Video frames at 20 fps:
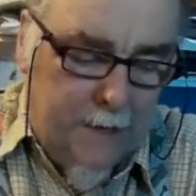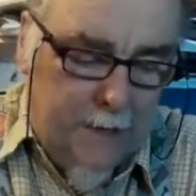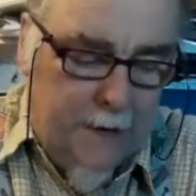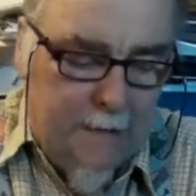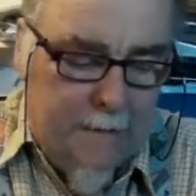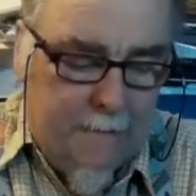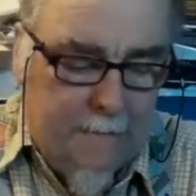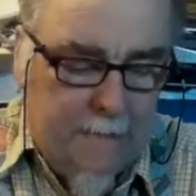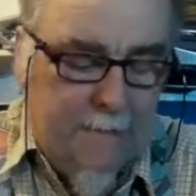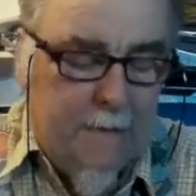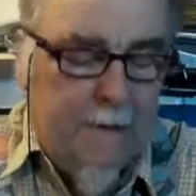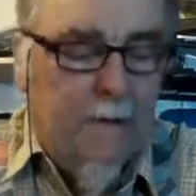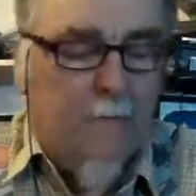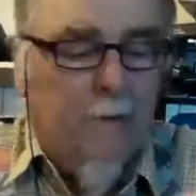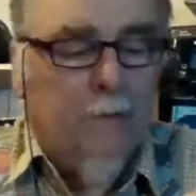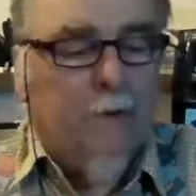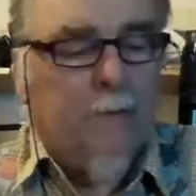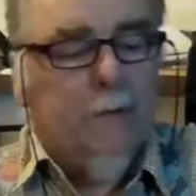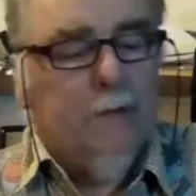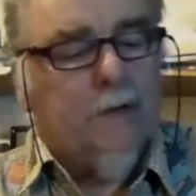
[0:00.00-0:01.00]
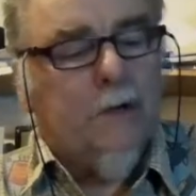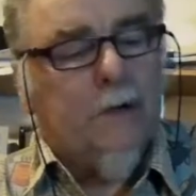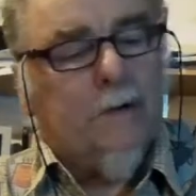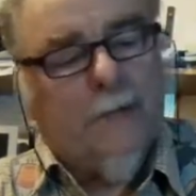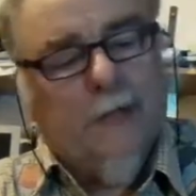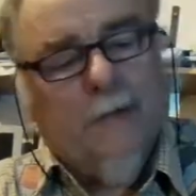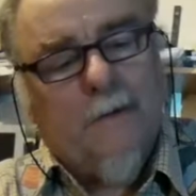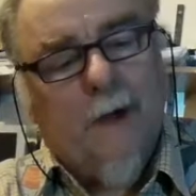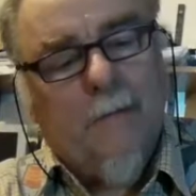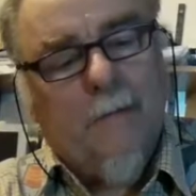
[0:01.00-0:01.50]
Here we are, it's on the wrist
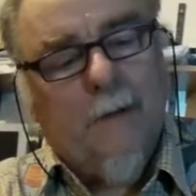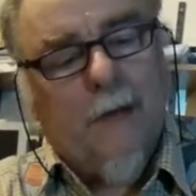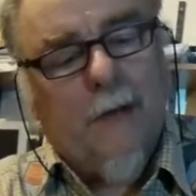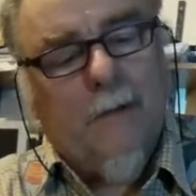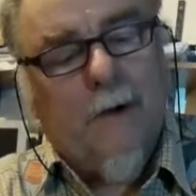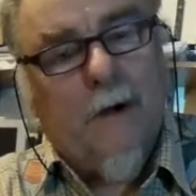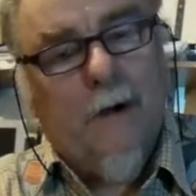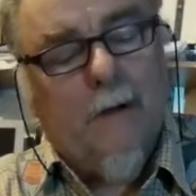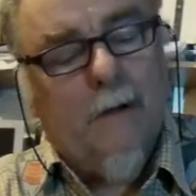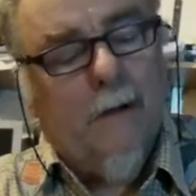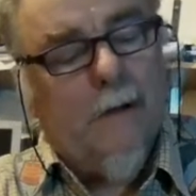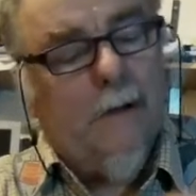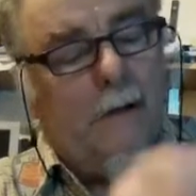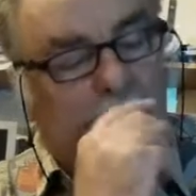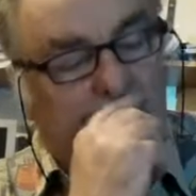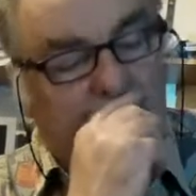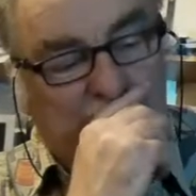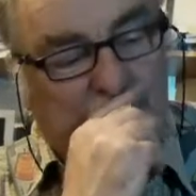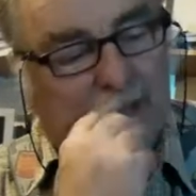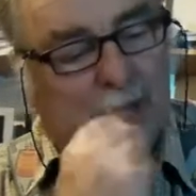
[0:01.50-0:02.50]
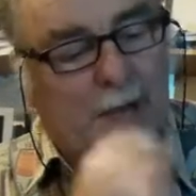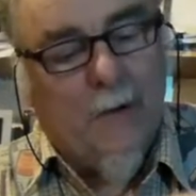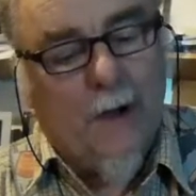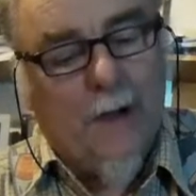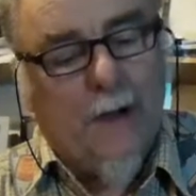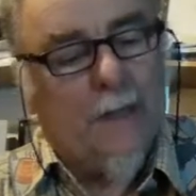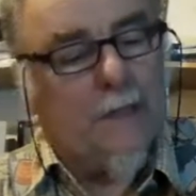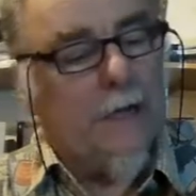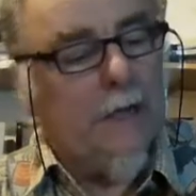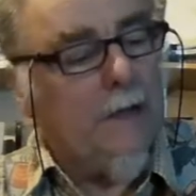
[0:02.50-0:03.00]
strap. I haven't bothered to put the
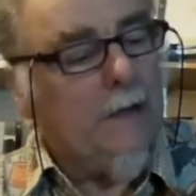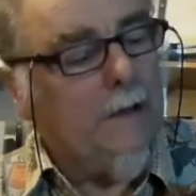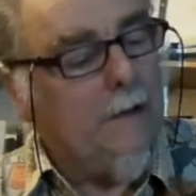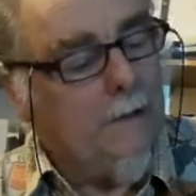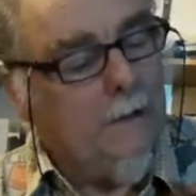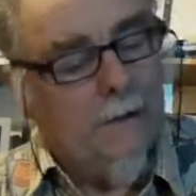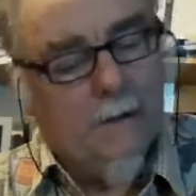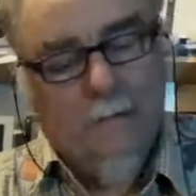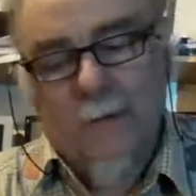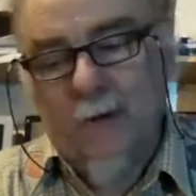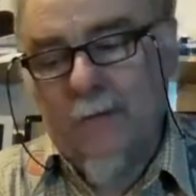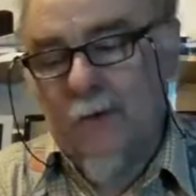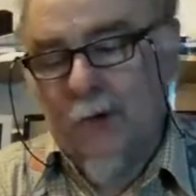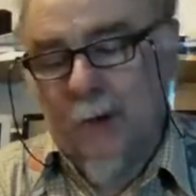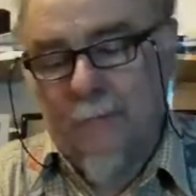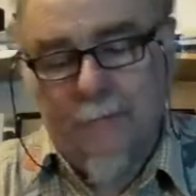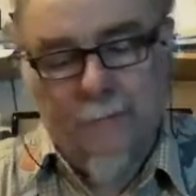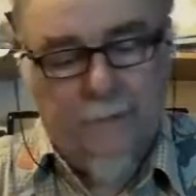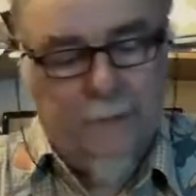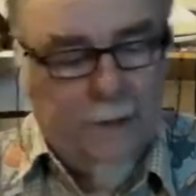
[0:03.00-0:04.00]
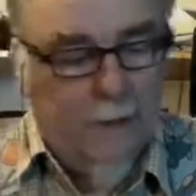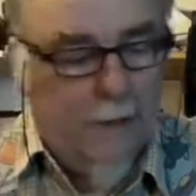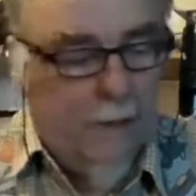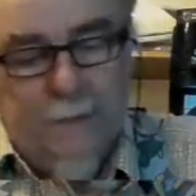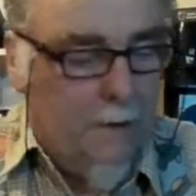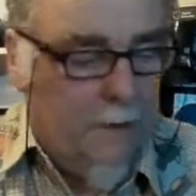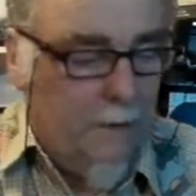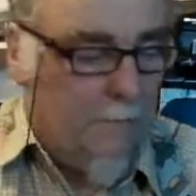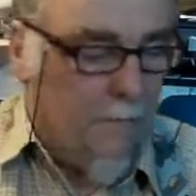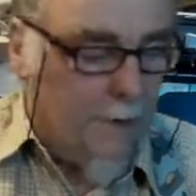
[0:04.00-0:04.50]
screw in, but you can see it's quite nice and
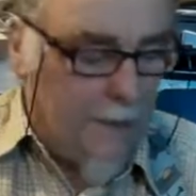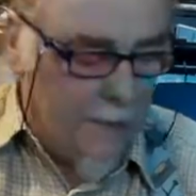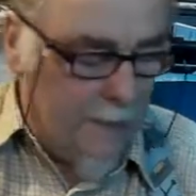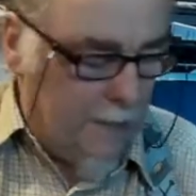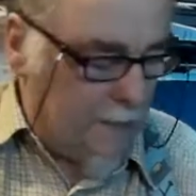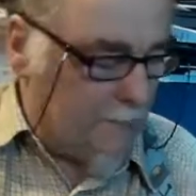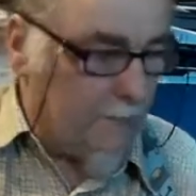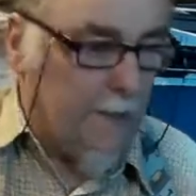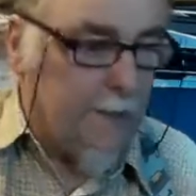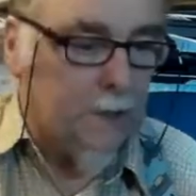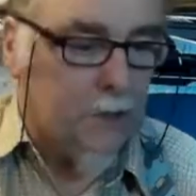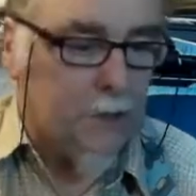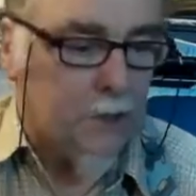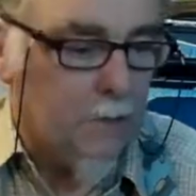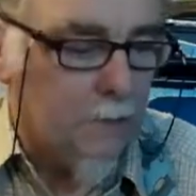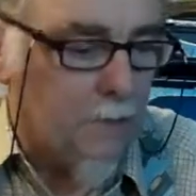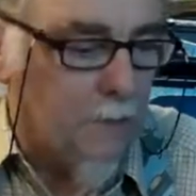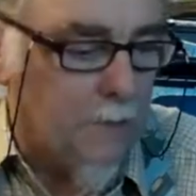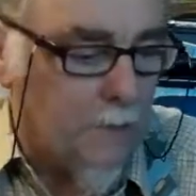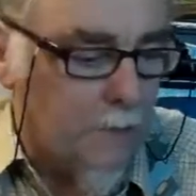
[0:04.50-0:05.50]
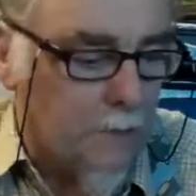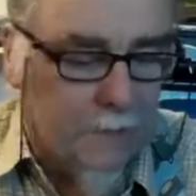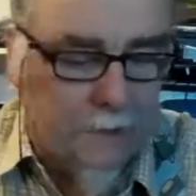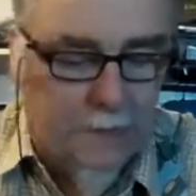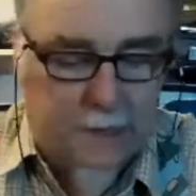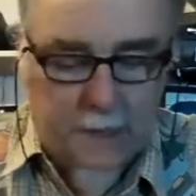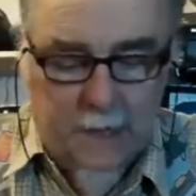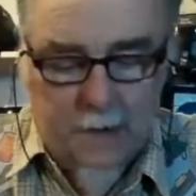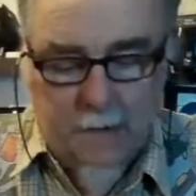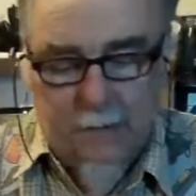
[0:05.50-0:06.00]
firm there, no problem at all.
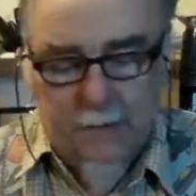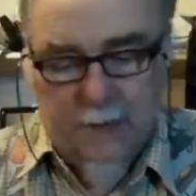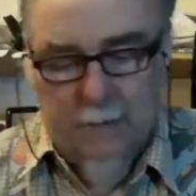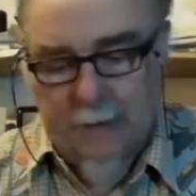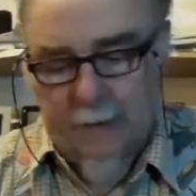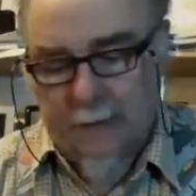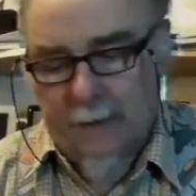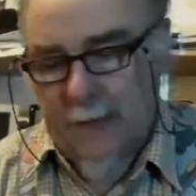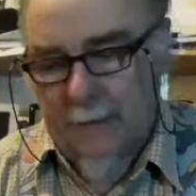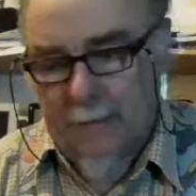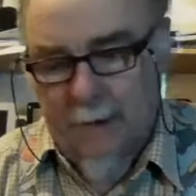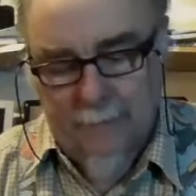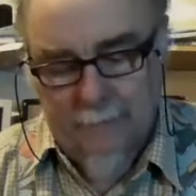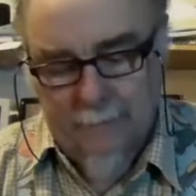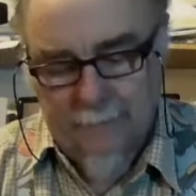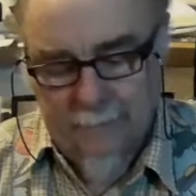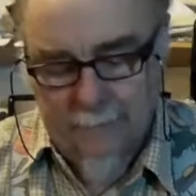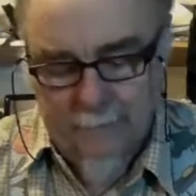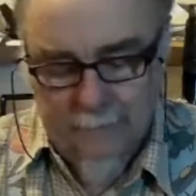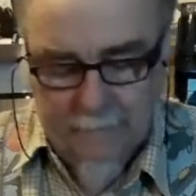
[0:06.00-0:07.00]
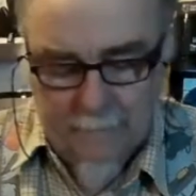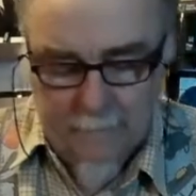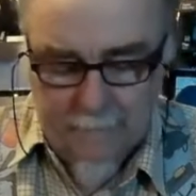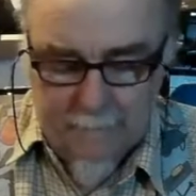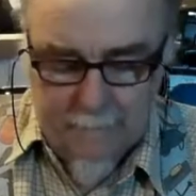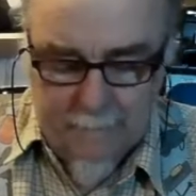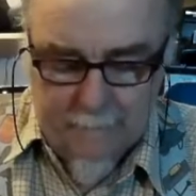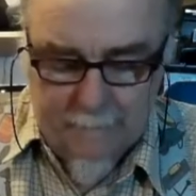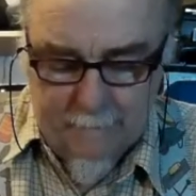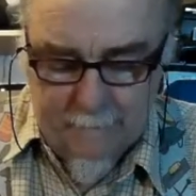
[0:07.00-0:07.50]
Now we'll have a look at it with the
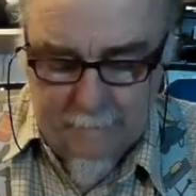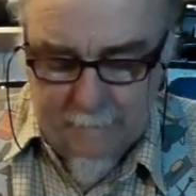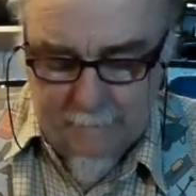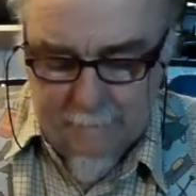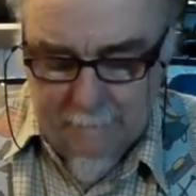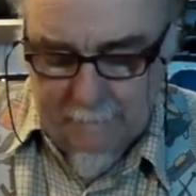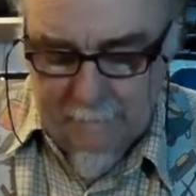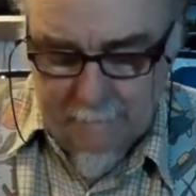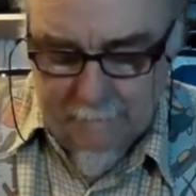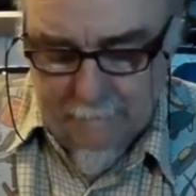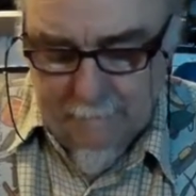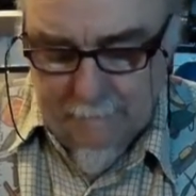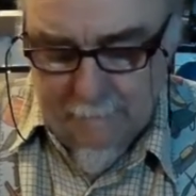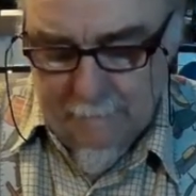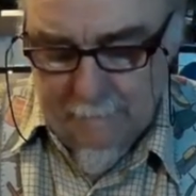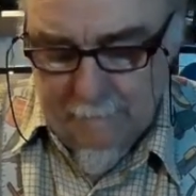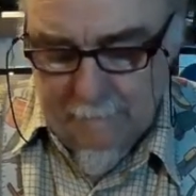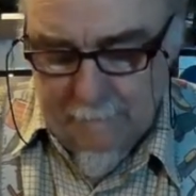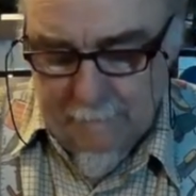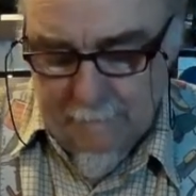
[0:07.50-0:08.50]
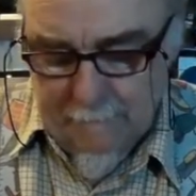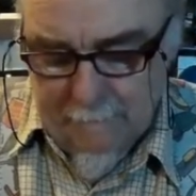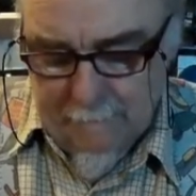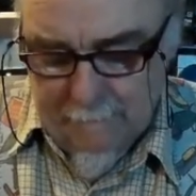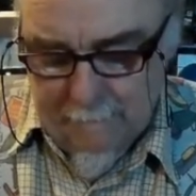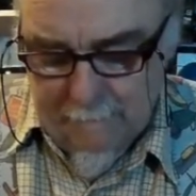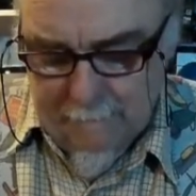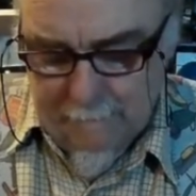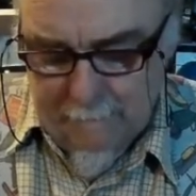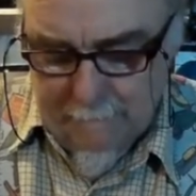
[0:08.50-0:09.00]
dashboard mount from a
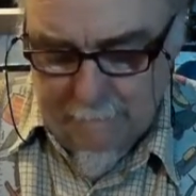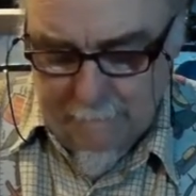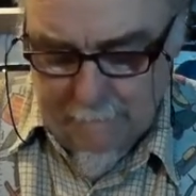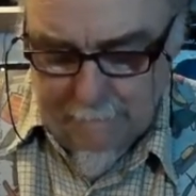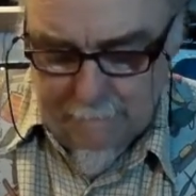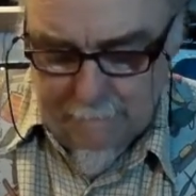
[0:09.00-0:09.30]
car.